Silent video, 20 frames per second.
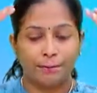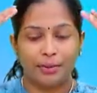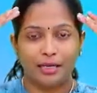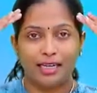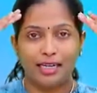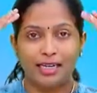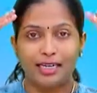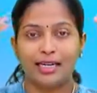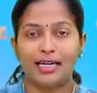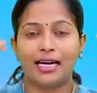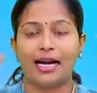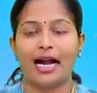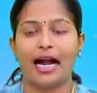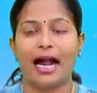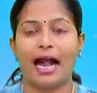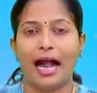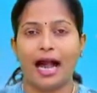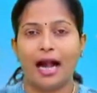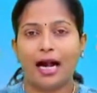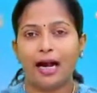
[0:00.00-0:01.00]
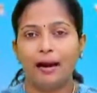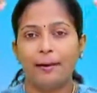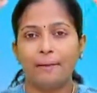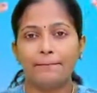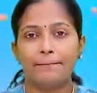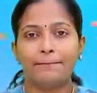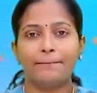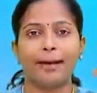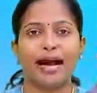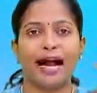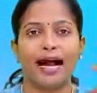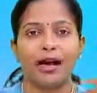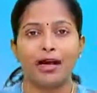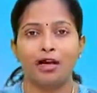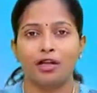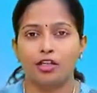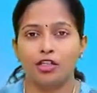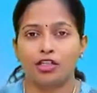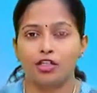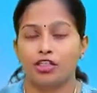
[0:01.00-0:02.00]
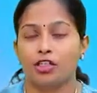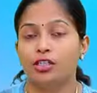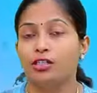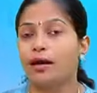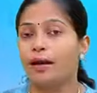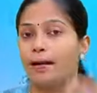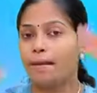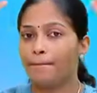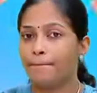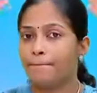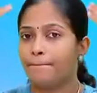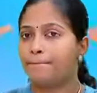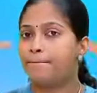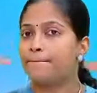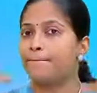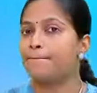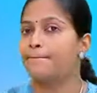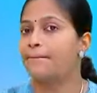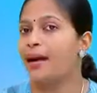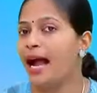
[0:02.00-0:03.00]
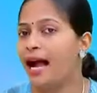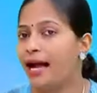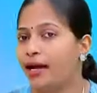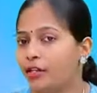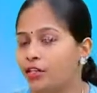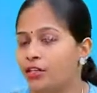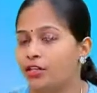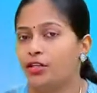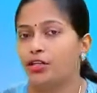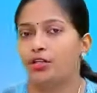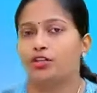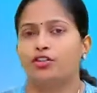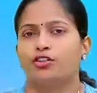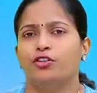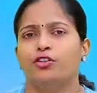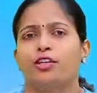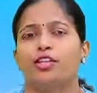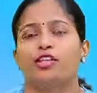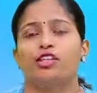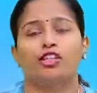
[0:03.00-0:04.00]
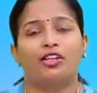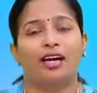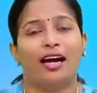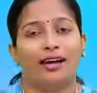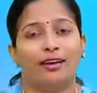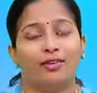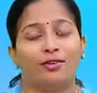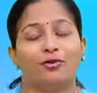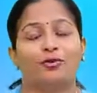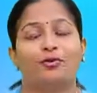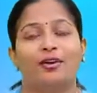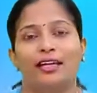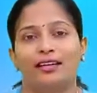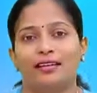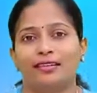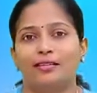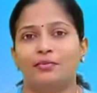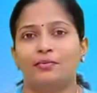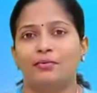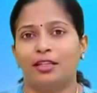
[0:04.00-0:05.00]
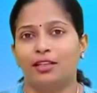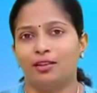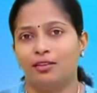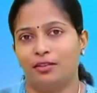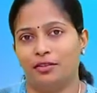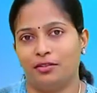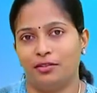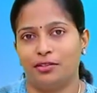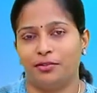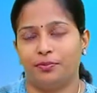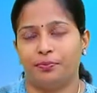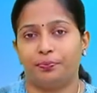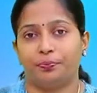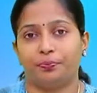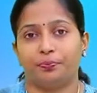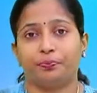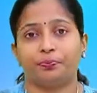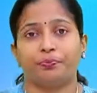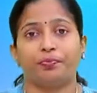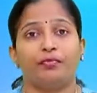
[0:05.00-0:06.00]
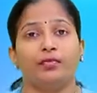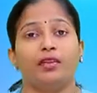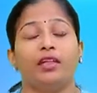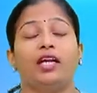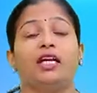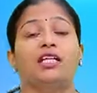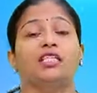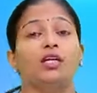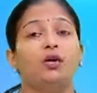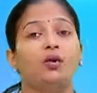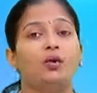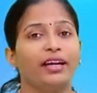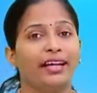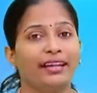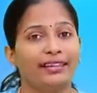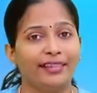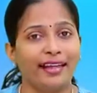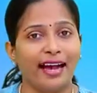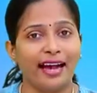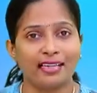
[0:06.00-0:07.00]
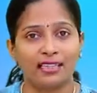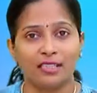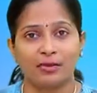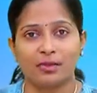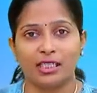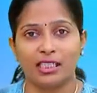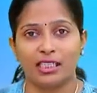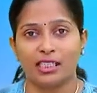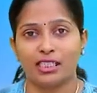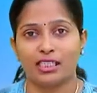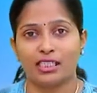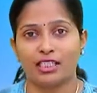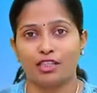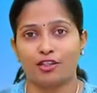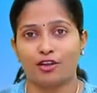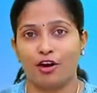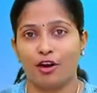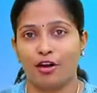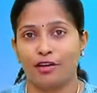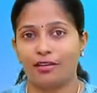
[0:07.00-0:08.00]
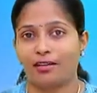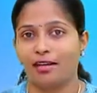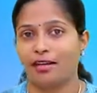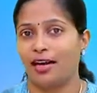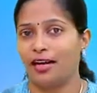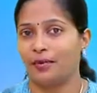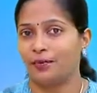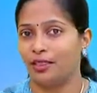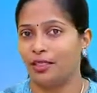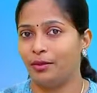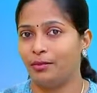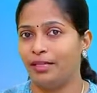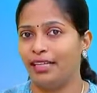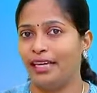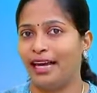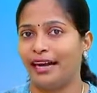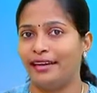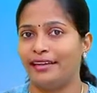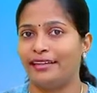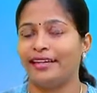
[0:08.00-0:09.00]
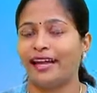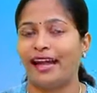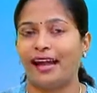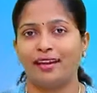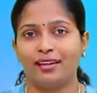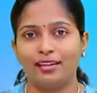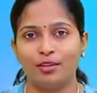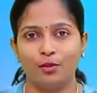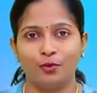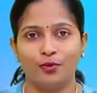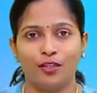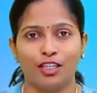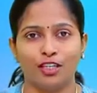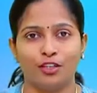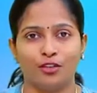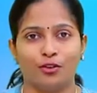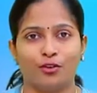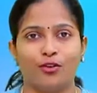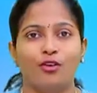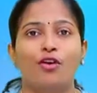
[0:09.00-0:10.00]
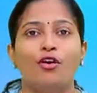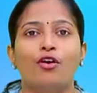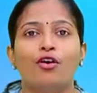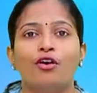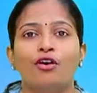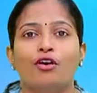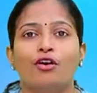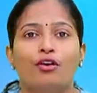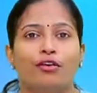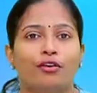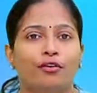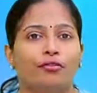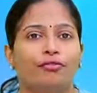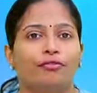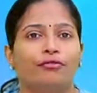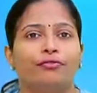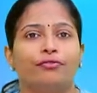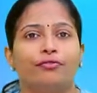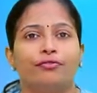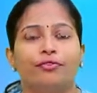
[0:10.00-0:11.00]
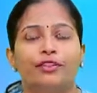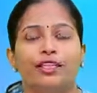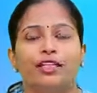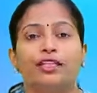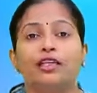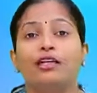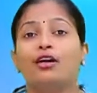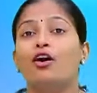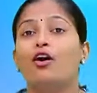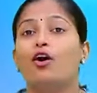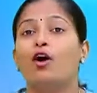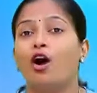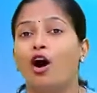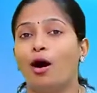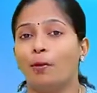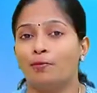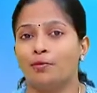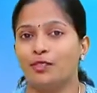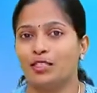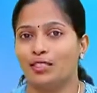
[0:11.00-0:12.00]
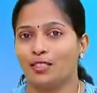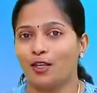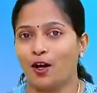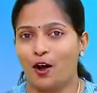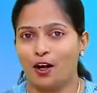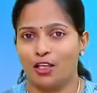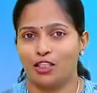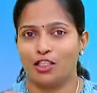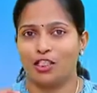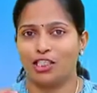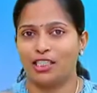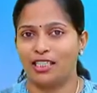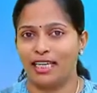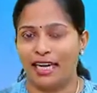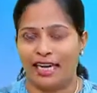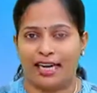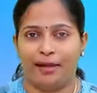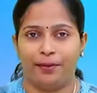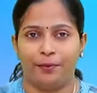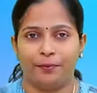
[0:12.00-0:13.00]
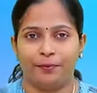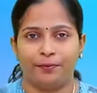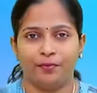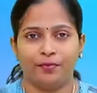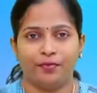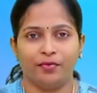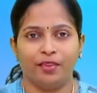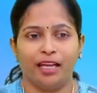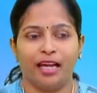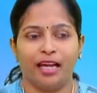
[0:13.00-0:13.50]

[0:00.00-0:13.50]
P, A, pat, pat. So you can try out various methods. So in the activity corner, I will be adding another video of the hopscotch game